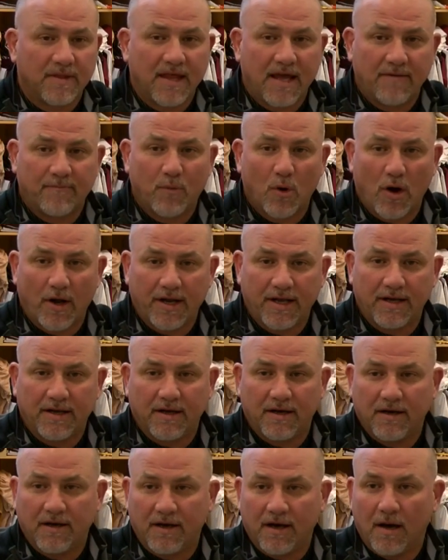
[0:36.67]
they brought in
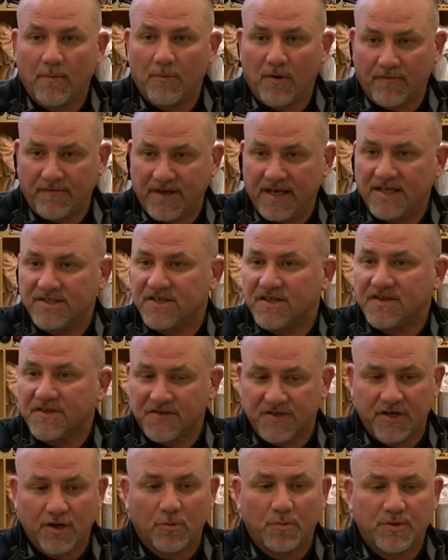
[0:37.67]
a, a, number of kids at the
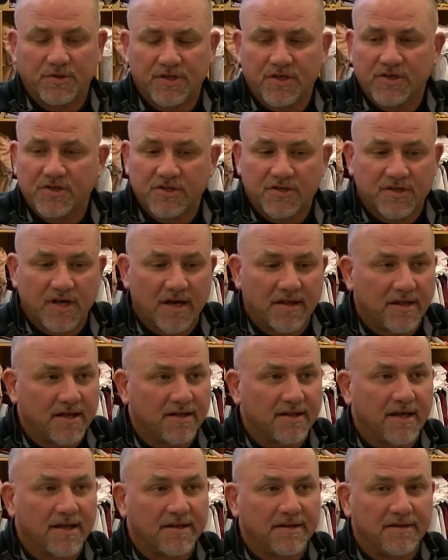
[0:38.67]
skill positions. I think
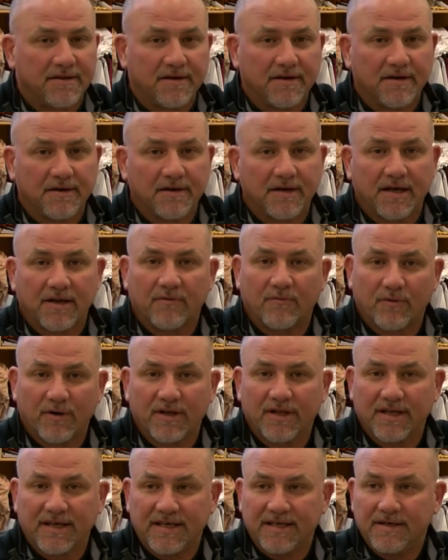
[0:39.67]
that uh, can
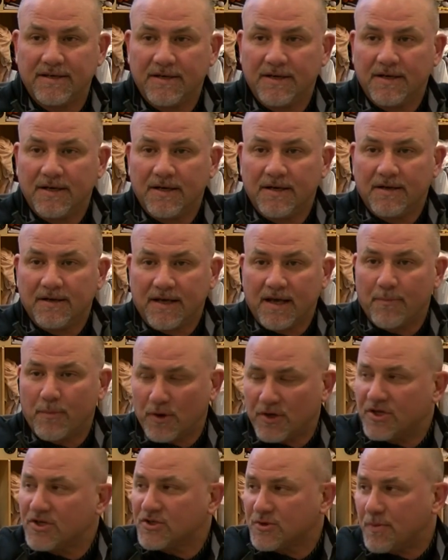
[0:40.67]
really can
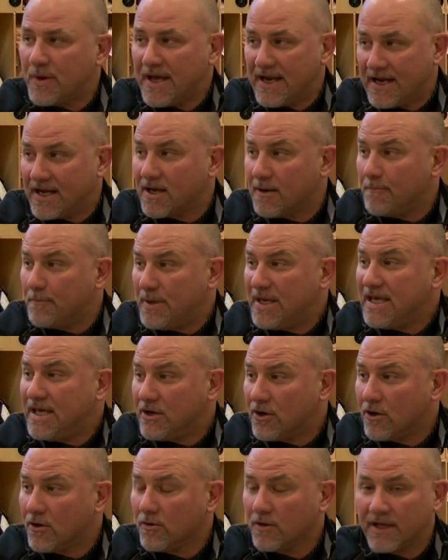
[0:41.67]
participate and compete
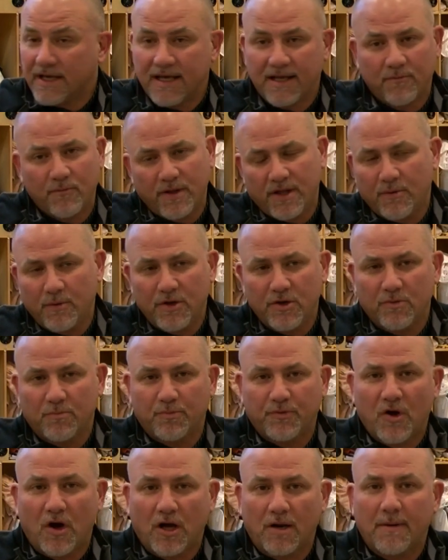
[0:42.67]
early. And when you're
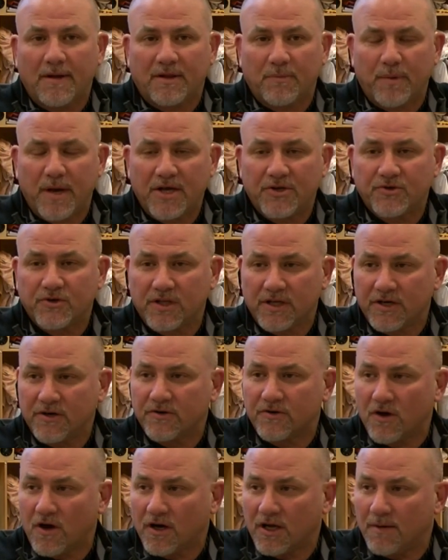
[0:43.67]
talking about the Patriot League, you're
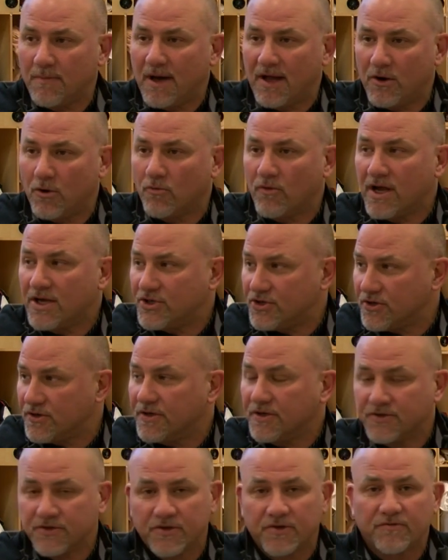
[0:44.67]
talking about no
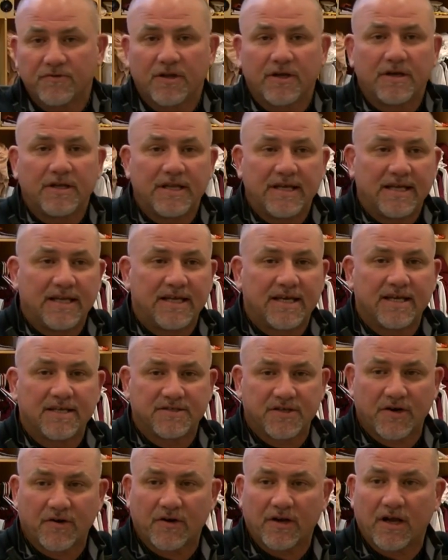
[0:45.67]
redshirting, so you really need kids
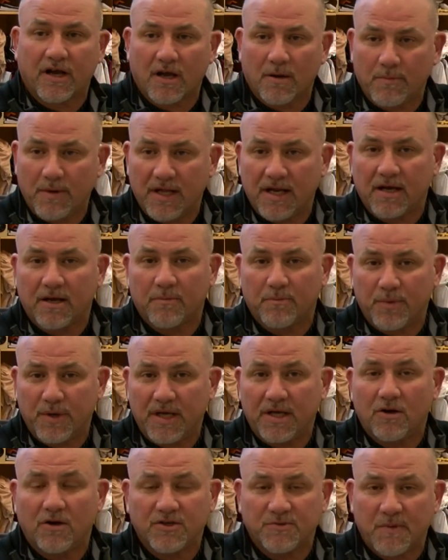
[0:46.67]
that are going to come in and
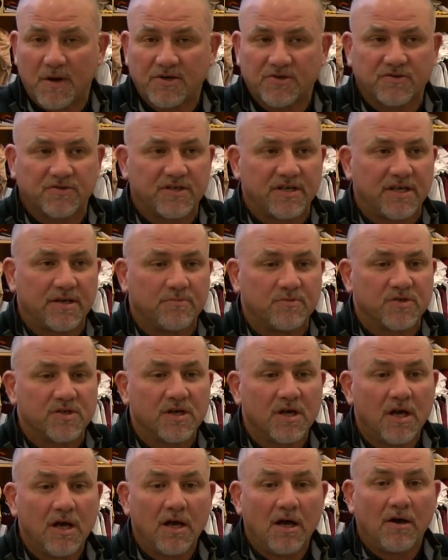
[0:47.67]
compete on special teams,
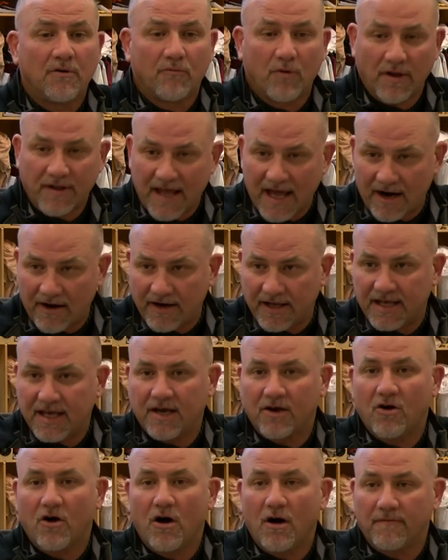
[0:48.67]
run down on a
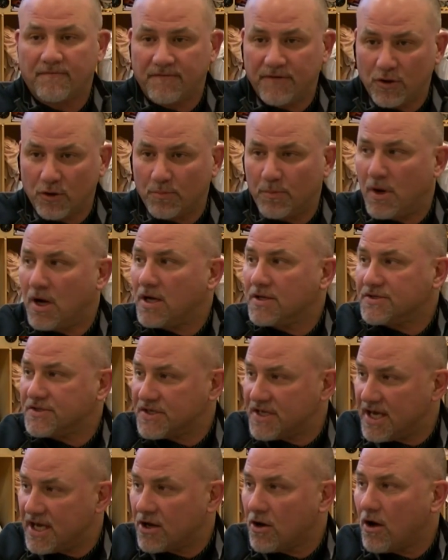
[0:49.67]
kickoff, field punts,
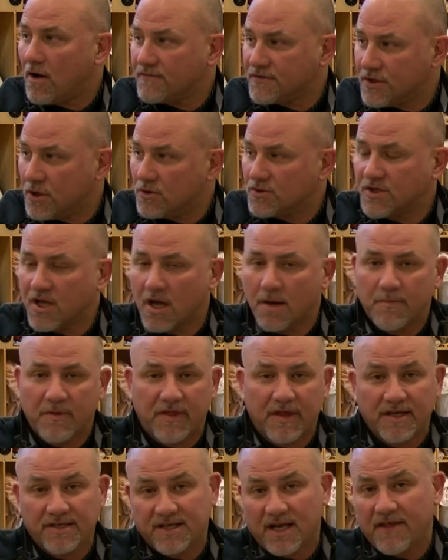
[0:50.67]
kickoffs, those type of
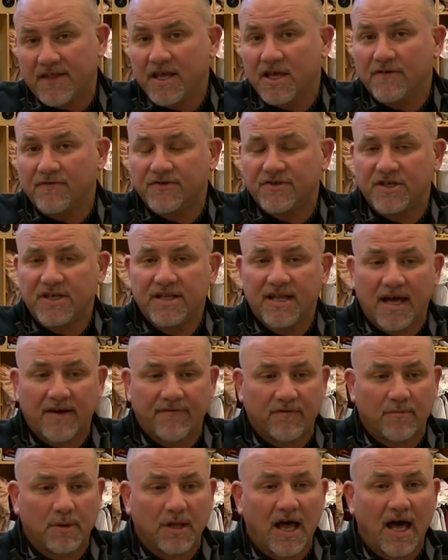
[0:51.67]
things. And I think you've seen that
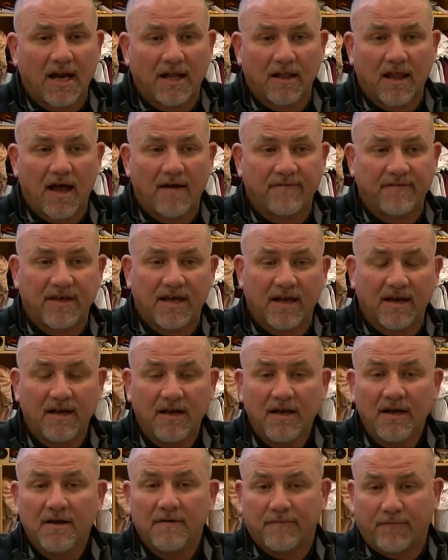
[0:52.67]
from a lot of Lafayette
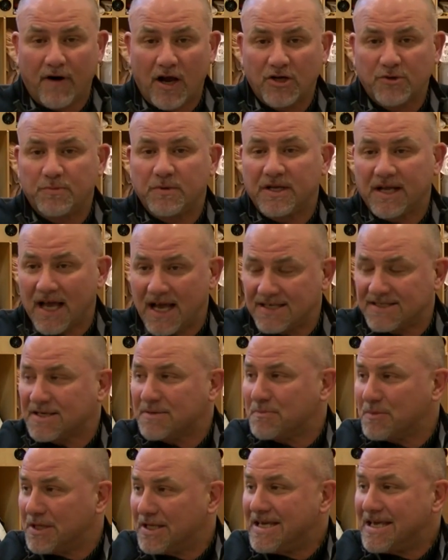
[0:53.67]
freshmen, guys like
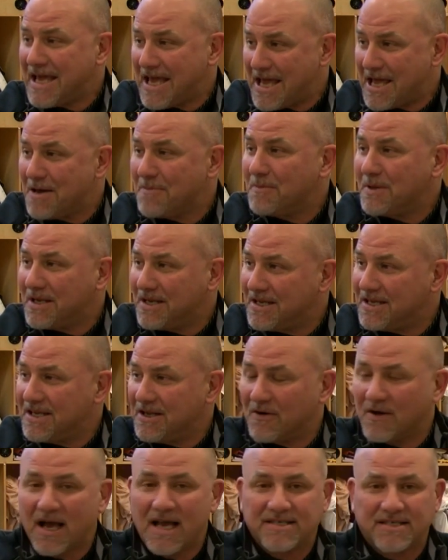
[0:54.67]
Malik Hamm, and you
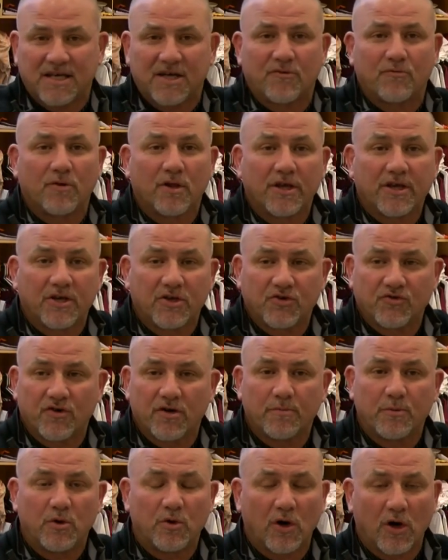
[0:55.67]
know guys that can really
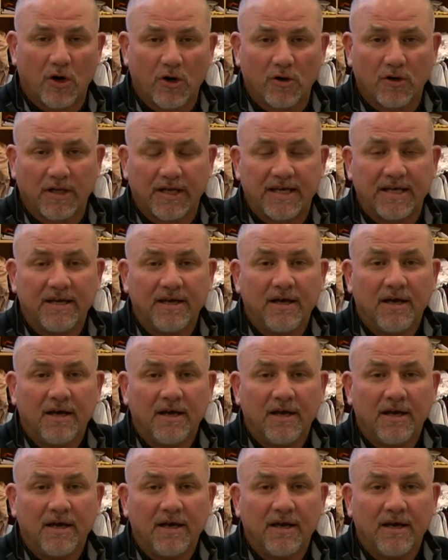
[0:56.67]
contribute early.